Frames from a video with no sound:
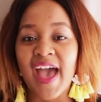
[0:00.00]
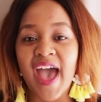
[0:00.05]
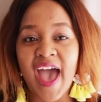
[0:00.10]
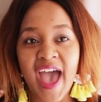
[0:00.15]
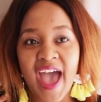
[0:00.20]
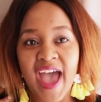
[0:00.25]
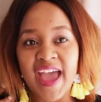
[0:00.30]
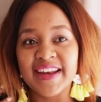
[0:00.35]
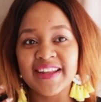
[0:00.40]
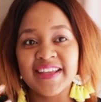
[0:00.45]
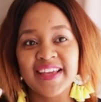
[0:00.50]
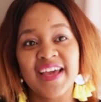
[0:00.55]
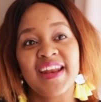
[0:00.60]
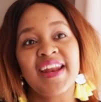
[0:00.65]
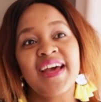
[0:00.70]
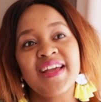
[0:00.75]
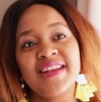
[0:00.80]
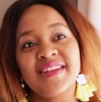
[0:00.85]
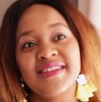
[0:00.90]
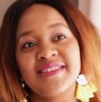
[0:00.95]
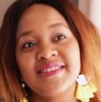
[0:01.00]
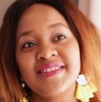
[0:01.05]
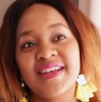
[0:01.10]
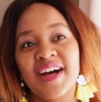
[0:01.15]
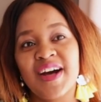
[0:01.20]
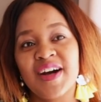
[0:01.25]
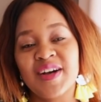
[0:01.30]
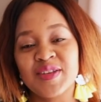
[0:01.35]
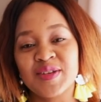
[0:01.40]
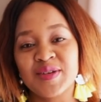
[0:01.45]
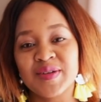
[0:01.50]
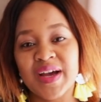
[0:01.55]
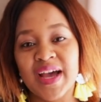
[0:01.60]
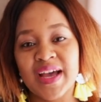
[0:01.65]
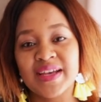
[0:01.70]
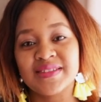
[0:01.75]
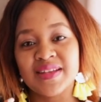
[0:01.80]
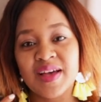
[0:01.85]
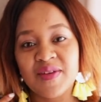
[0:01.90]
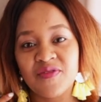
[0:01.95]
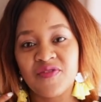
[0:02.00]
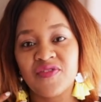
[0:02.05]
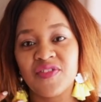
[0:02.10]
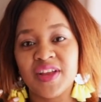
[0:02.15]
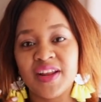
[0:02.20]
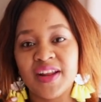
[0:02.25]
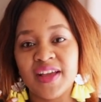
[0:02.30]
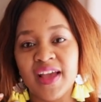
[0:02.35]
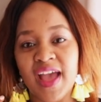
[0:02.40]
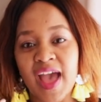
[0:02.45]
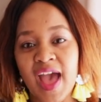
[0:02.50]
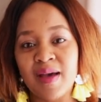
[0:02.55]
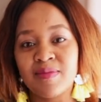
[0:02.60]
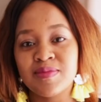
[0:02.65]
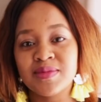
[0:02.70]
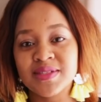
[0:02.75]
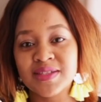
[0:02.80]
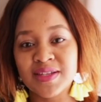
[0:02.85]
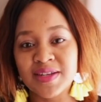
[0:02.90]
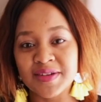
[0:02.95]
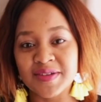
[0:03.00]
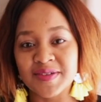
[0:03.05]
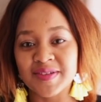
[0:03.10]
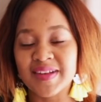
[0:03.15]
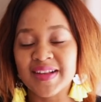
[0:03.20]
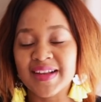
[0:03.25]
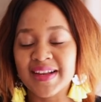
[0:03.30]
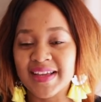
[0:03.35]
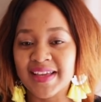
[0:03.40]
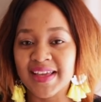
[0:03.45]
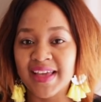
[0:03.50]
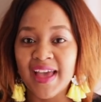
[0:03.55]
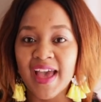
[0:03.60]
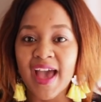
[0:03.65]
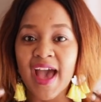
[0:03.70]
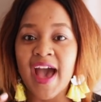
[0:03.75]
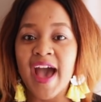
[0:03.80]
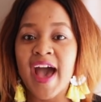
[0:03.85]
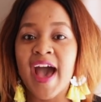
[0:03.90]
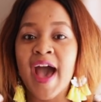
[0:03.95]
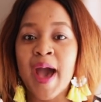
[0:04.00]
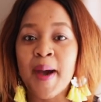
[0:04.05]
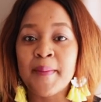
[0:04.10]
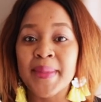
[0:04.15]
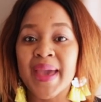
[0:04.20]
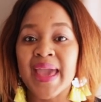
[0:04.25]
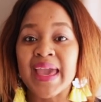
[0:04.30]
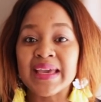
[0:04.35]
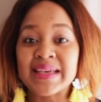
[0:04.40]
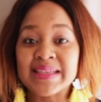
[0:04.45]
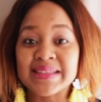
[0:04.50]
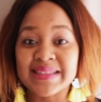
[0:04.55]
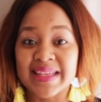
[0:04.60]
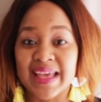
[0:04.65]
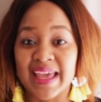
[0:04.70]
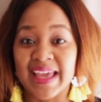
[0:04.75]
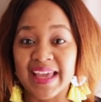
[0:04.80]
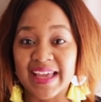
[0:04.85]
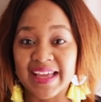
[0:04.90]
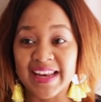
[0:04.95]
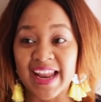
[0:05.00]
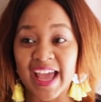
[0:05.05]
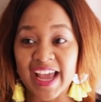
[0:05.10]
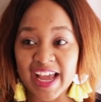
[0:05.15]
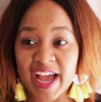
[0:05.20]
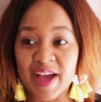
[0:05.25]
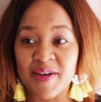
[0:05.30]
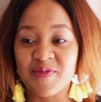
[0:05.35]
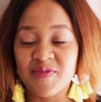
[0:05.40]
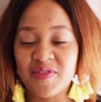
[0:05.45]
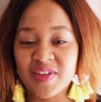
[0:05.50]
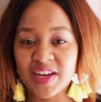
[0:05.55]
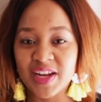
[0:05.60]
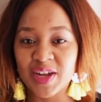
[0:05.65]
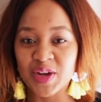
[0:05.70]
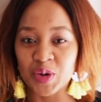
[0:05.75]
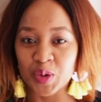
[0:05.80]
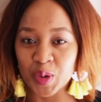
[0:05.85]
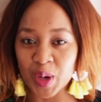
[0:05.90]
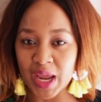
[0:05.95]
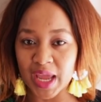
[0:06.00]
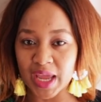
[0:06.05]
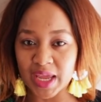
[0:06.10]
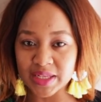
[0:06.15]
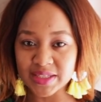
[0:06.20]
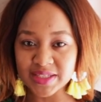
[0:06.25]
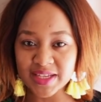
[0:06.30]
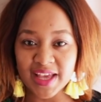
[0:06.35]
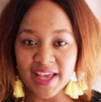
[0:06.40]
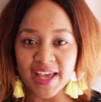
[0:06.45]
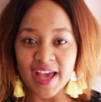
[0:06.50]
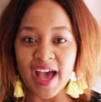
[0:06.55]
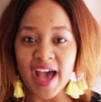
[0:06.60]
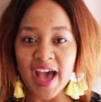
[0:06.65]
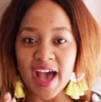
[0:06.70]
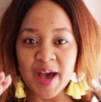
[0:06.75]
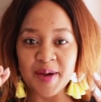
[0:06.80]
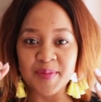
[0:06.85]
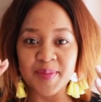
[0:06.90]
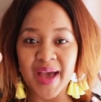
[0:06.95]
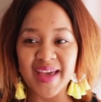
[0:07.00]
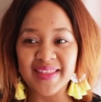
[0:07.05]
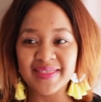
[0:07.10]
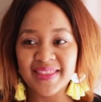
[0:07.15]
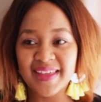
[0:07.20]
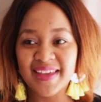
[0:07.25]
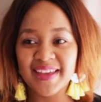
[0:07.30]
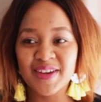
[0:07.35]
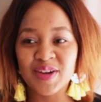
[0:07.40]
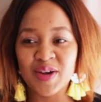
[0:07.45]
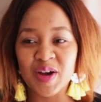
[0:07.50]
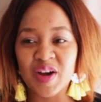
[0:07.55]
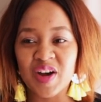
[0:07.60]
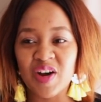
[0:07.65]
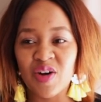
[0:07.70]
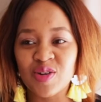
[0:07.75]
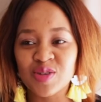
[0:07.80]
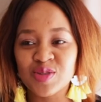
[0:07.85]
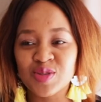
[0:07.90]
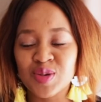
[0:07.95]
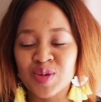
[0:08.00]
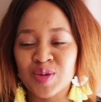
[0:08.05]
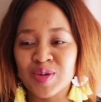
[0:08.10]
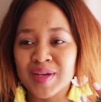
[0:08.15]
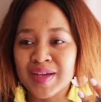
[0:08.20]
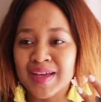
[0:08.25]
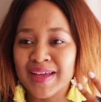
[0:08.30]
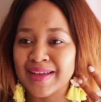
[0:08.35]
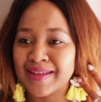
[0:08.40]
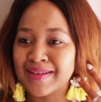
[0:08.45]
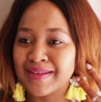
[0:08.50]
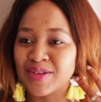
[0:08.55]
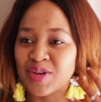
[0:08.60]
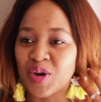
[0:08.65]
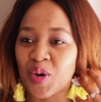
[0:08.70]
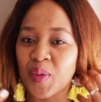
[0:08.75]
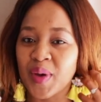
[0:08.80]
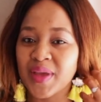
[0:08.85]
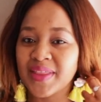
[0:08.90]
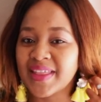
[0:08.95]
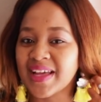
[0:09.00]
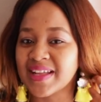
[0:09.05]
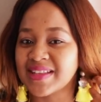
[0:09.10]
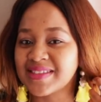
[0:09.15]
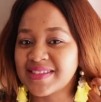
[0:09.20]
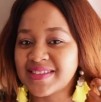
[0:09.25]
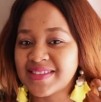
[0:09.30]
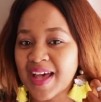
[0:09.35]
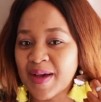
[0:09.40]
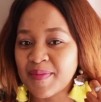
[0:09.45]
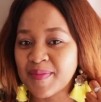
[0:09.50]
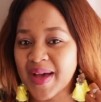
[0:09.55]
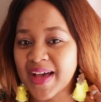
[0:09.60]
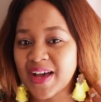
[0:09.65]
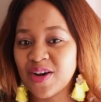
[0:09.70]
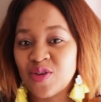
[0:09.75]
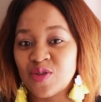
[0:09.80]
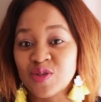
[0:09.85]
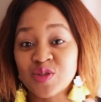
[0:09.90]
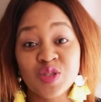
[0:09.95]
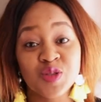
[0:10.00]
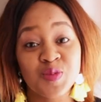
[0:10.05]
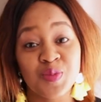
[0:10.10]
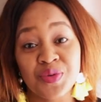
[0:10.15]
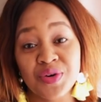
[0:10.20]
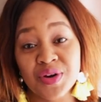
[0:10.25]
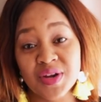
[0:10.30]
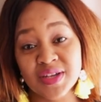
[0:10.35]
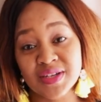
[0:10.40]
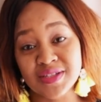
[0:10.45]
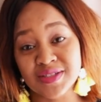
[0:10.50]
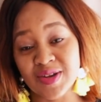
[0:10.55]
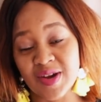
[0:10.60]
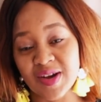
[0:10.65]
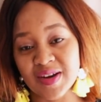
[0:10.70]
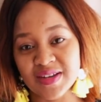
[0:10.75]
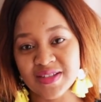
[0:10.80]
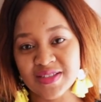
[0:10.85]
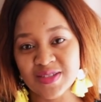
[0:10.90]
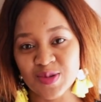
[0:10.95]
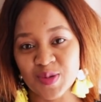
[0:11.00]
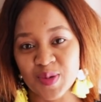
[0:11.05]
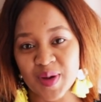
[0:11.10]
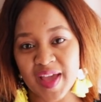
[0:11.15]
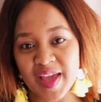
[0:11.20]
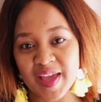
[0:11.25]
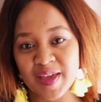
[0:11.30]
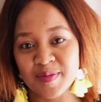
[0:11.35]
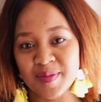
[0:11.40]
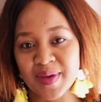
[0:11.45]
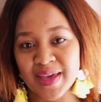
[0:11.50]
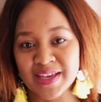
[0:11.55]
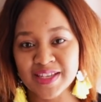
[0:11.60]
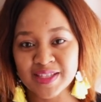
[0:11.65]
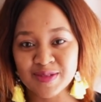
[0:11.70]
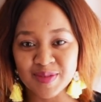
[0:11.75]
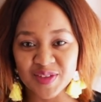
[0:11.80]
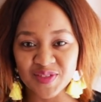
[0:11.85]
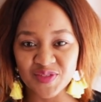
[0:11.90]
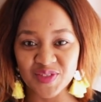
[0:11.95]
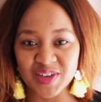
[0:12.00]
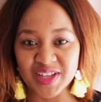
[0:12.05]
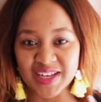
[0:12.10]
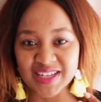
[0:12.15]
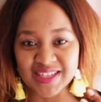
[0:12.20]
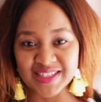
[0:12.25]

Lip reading: And can I just tell you guys, I'm feeling absolutely amazing. Like, I'm feeling great. I think also knowing that summer or spring is on its way makes me feel